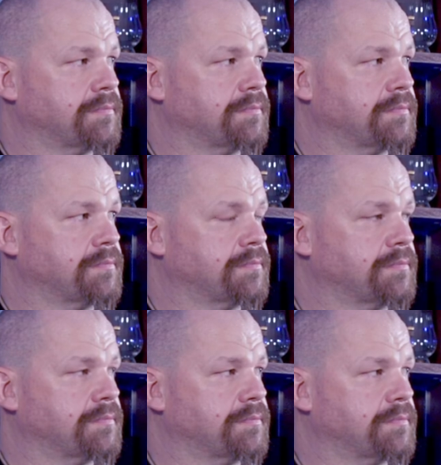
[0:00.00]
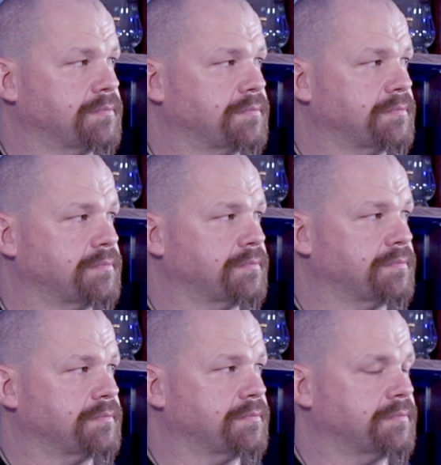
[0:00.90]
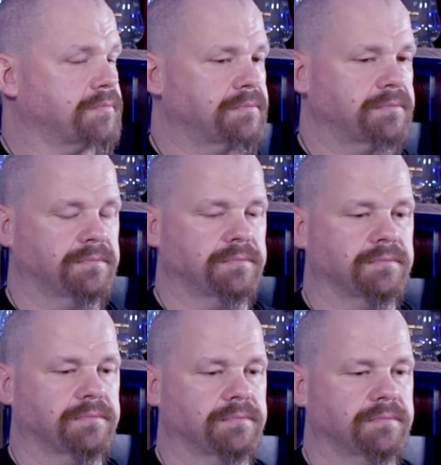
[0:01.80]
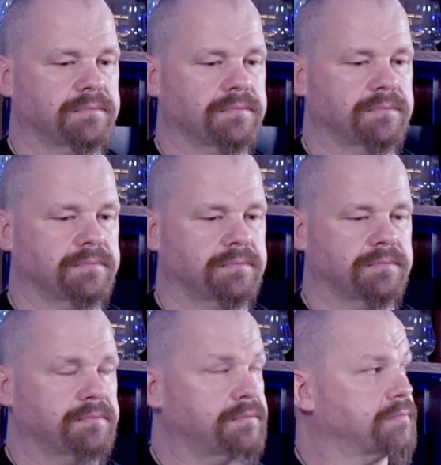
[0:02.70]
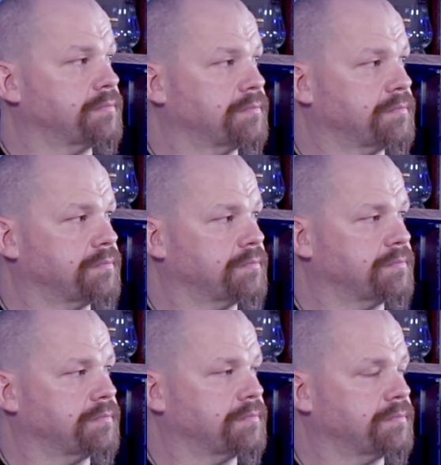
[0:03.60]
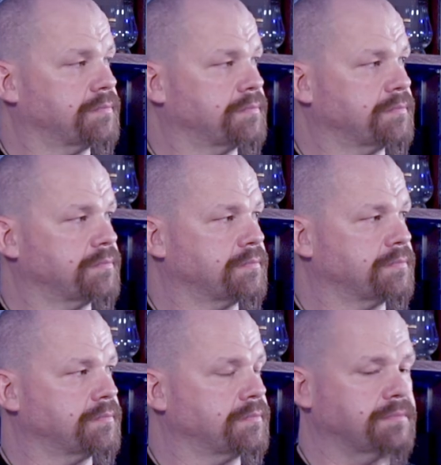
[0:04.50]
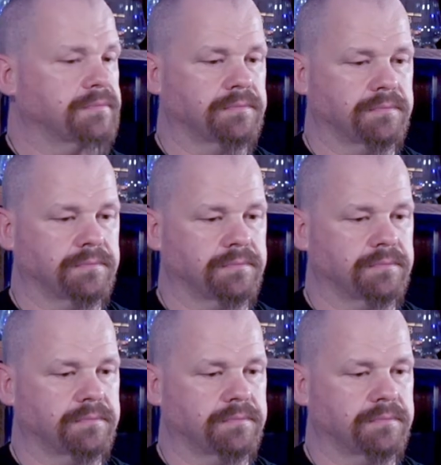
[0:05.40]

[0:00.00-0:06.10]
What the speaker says: (silent)